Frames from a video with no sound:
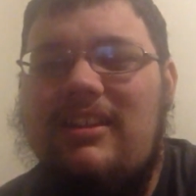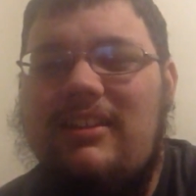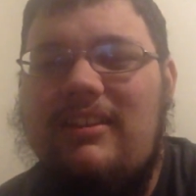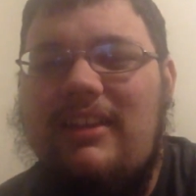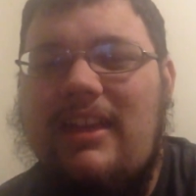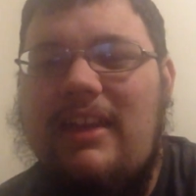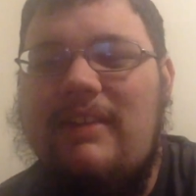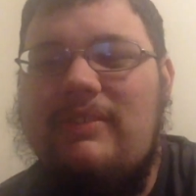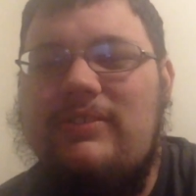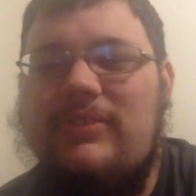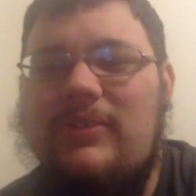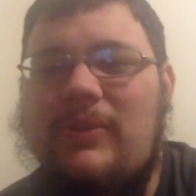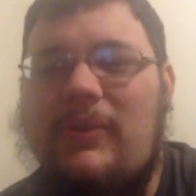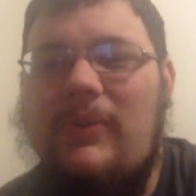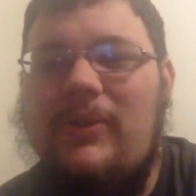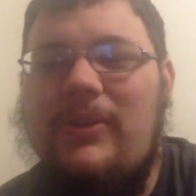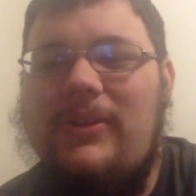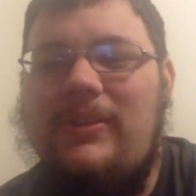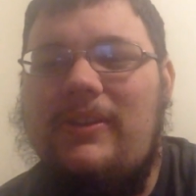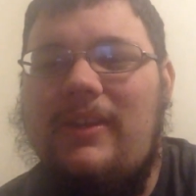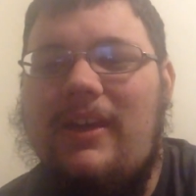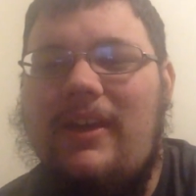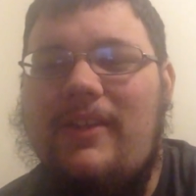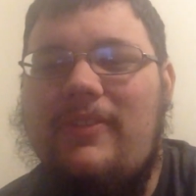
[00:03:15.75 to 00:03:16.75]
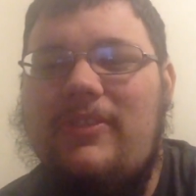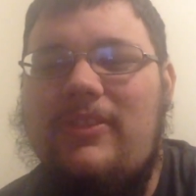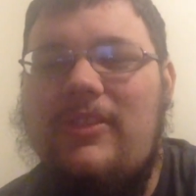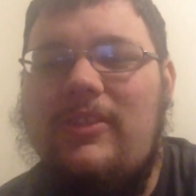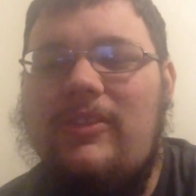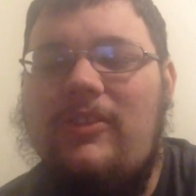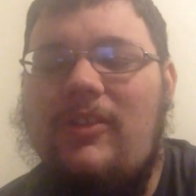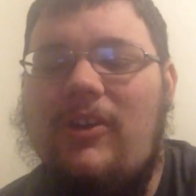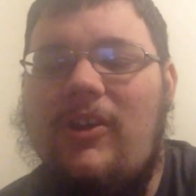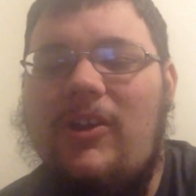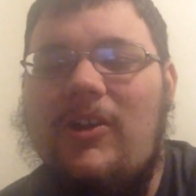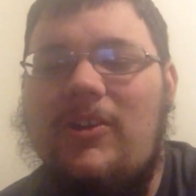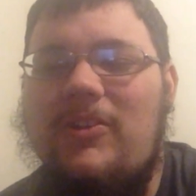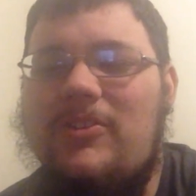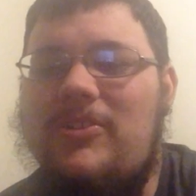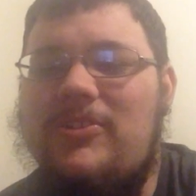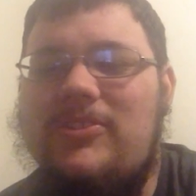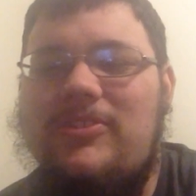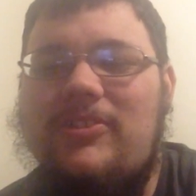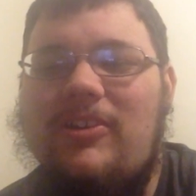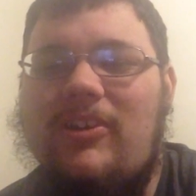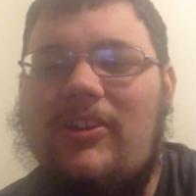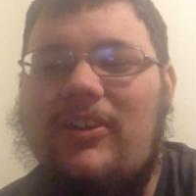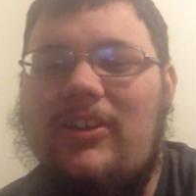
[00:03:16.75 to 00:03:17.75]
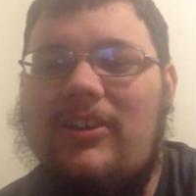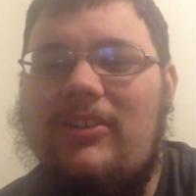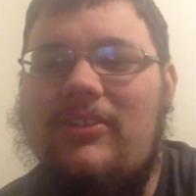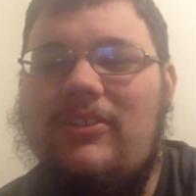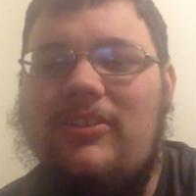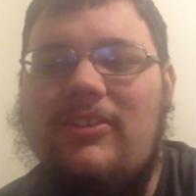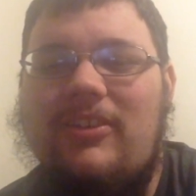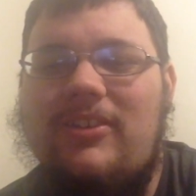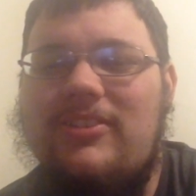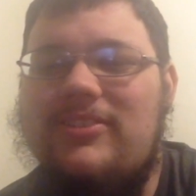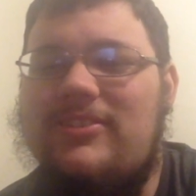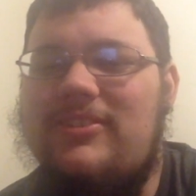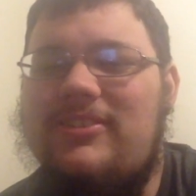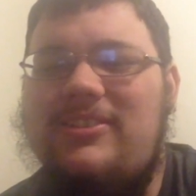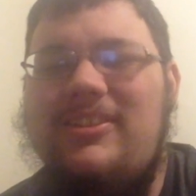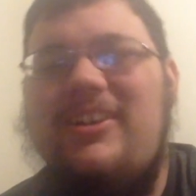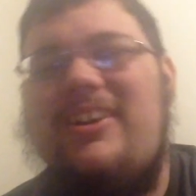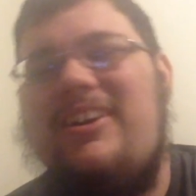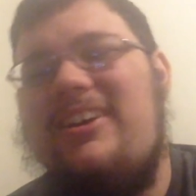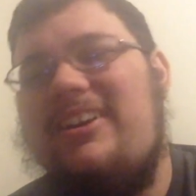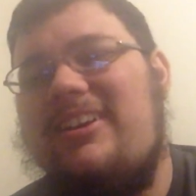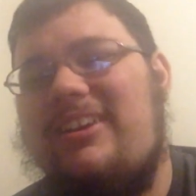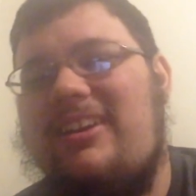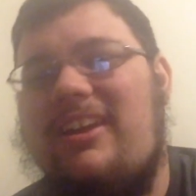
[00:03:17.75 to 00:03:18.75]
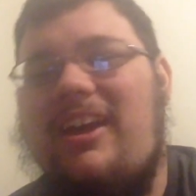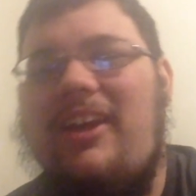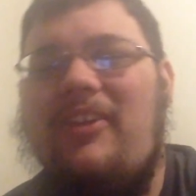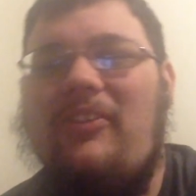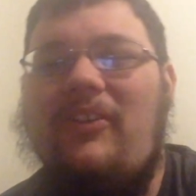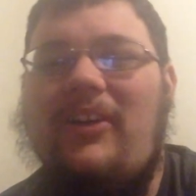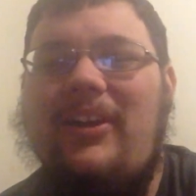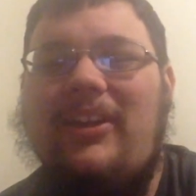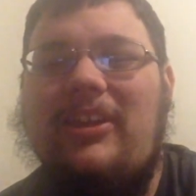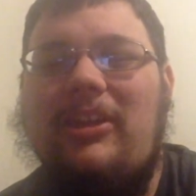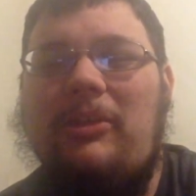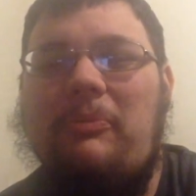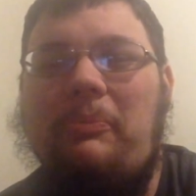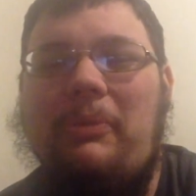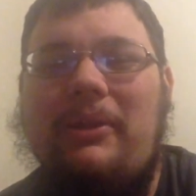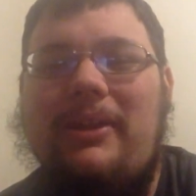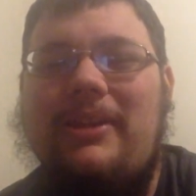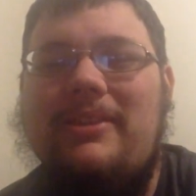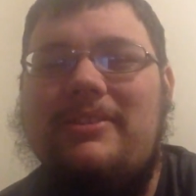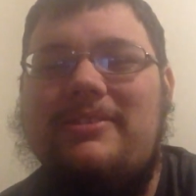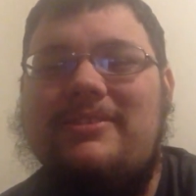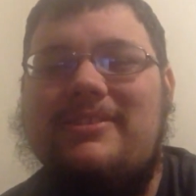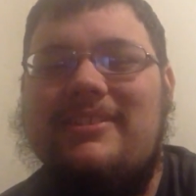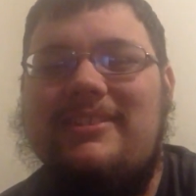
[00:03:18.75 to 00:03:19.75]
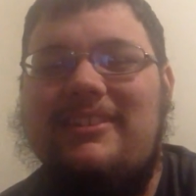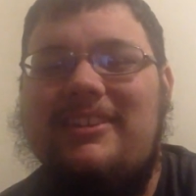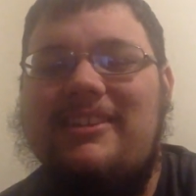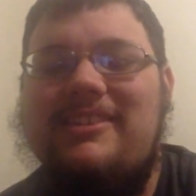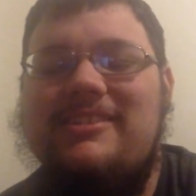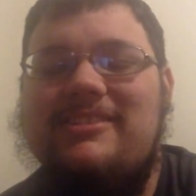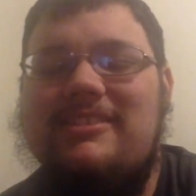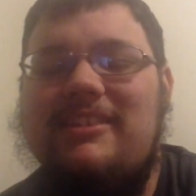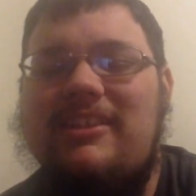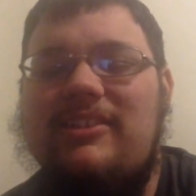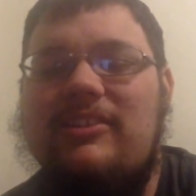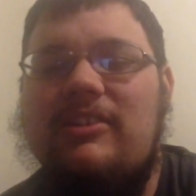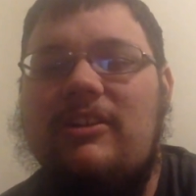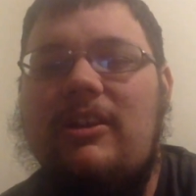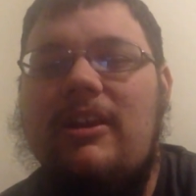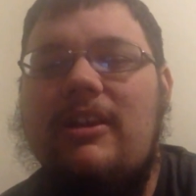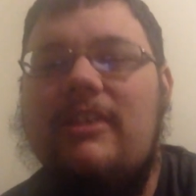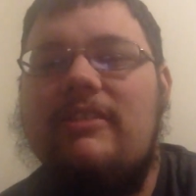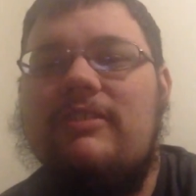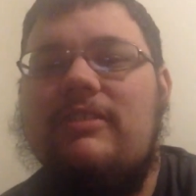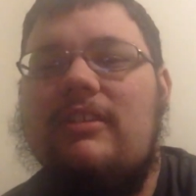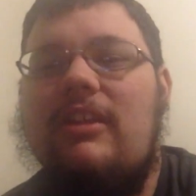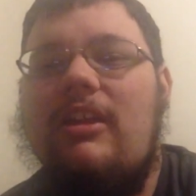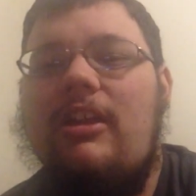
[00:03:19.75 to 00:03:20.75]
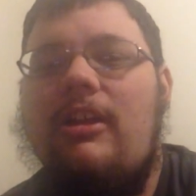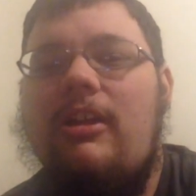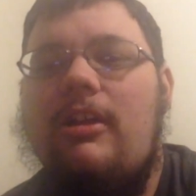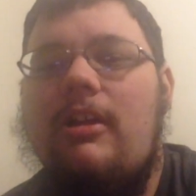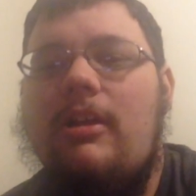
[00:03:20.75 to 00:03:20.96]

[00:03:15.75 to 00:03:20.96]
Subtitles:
have someone, not the dog, just talking to, because the dog I like it, but it's not the greatest.